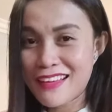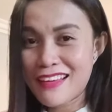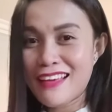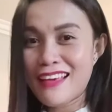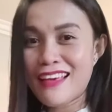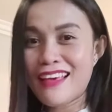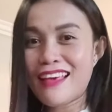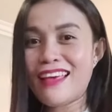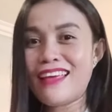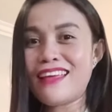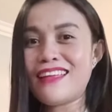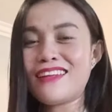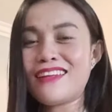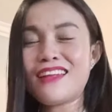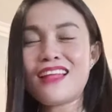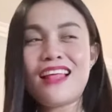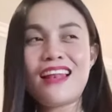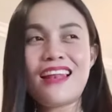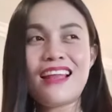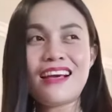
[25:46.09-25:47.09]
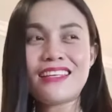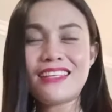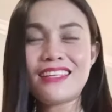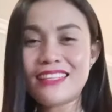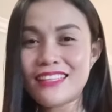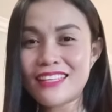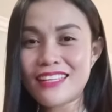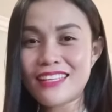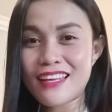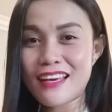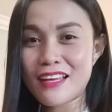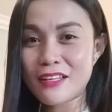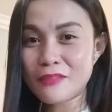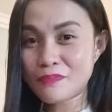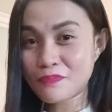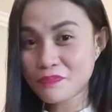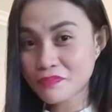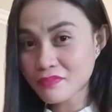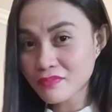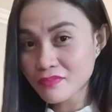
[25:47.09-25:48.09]
and it's
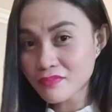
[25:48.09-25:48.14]
pneumonia.